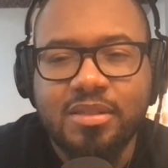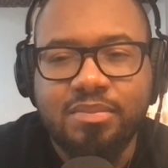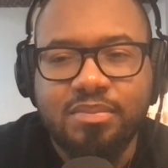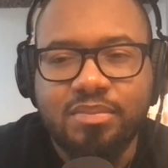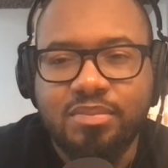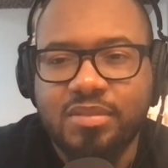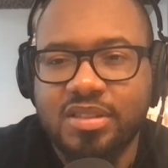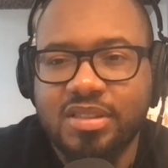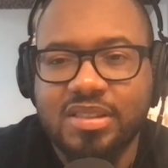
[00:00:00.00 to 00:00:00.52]

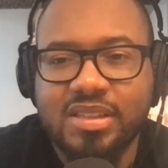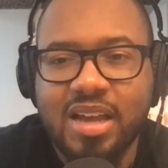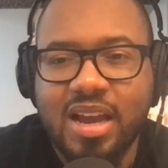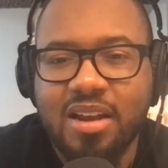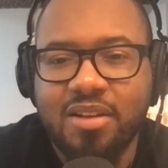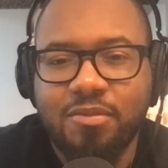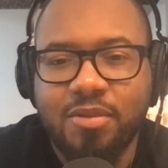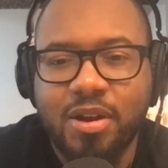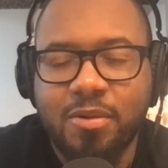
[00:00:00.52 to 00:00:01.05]
this is kind
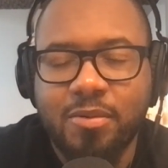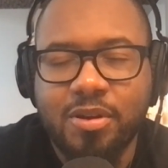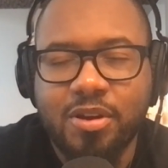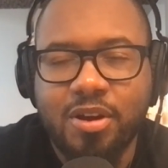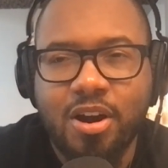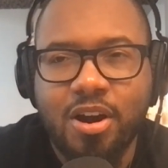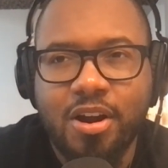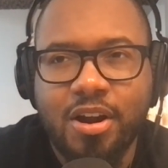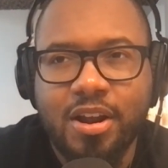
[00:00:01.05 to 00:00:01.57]
of where we
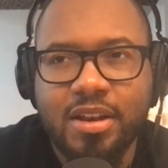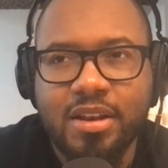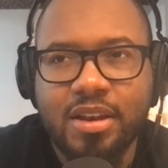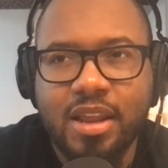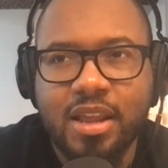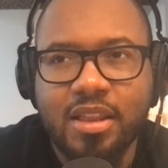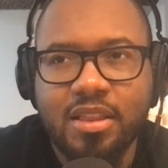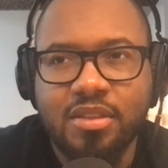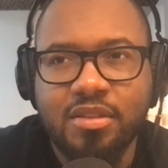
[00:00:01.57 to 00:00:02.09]
are and,
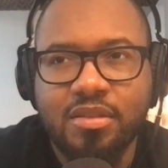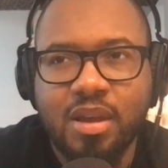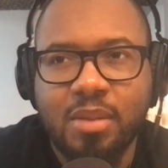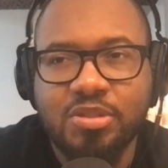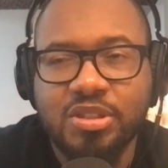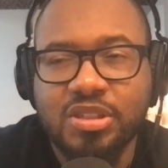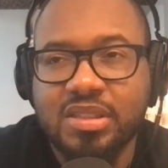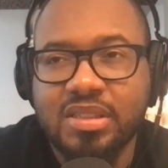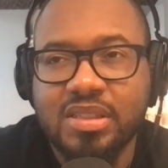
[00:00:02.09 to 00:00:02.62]
and I'm
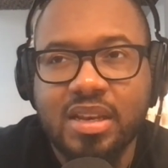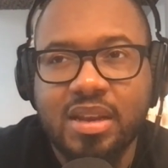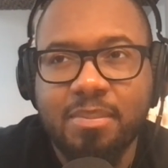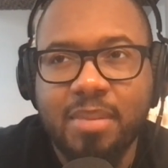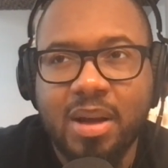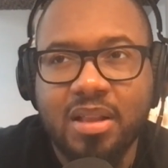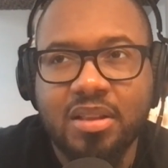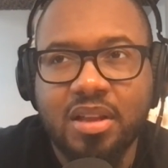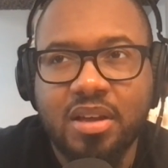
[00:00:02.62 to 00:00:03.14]
just sending my
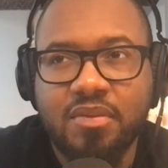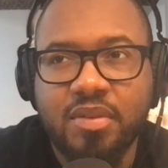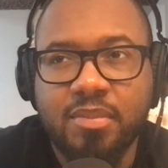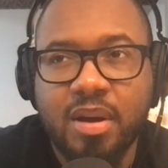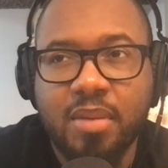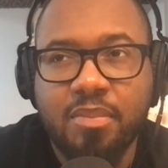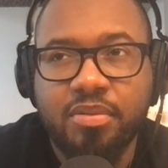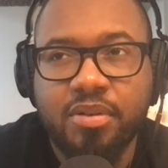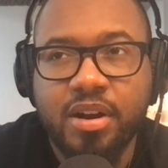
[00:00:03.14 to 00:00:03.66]
love and my
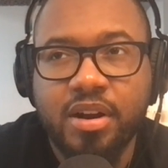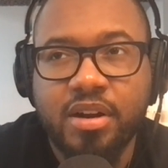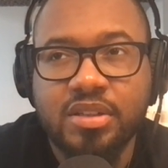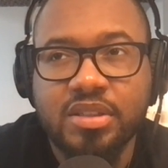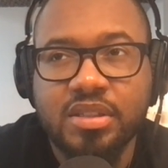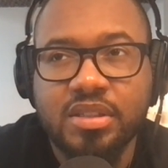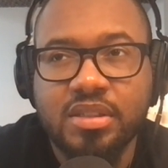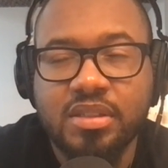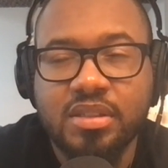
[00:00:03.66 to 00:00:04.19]
prayers
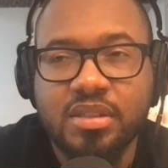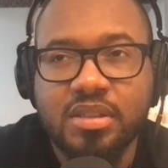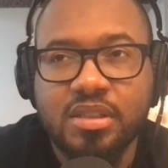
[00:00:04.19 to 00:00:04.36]
and